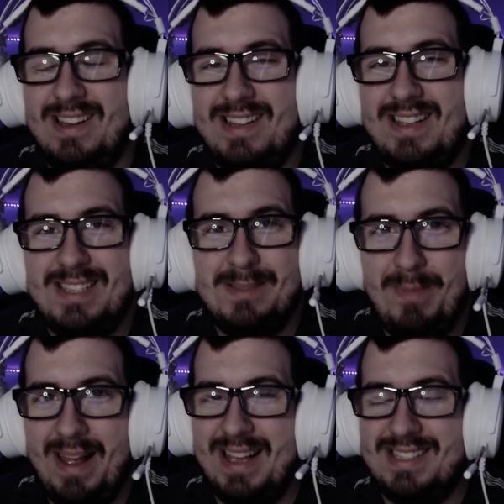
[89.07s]
his
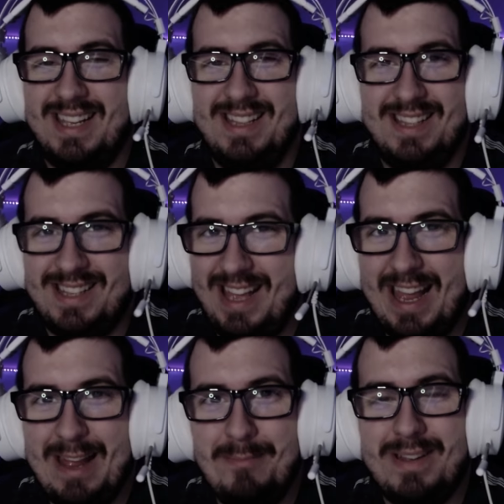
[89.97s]
mask and the
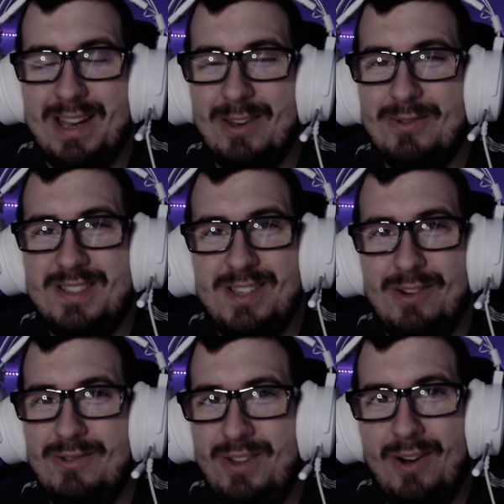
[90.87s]
cape, he looks so
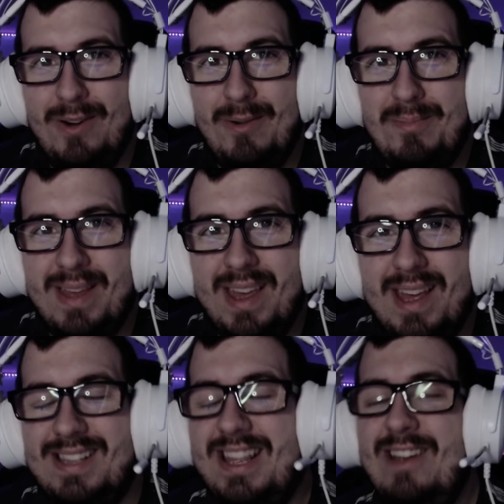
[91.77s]
dope.
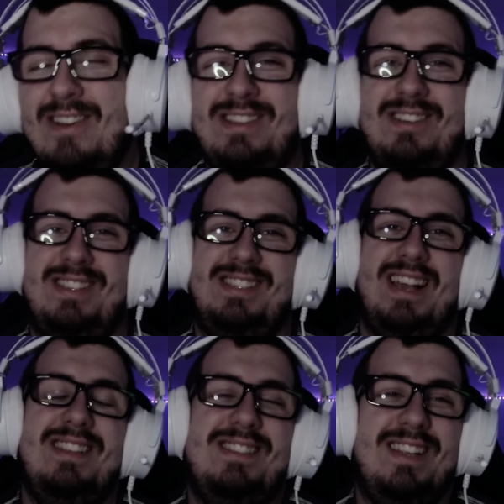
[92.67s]
The character
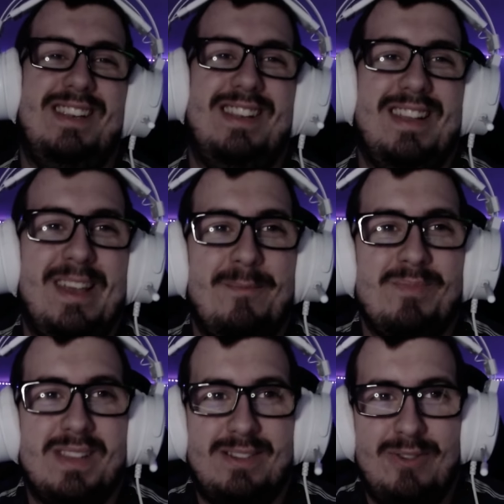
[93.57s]
designs in
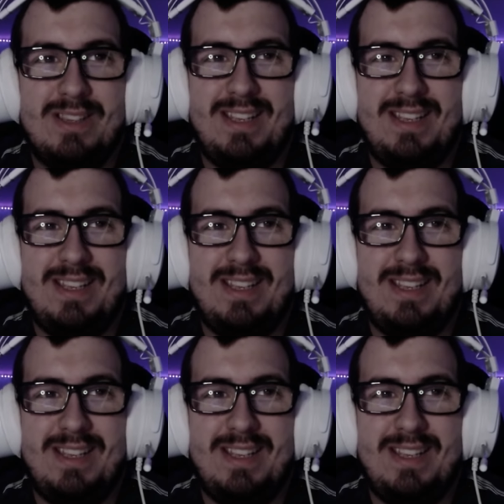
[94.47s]
Code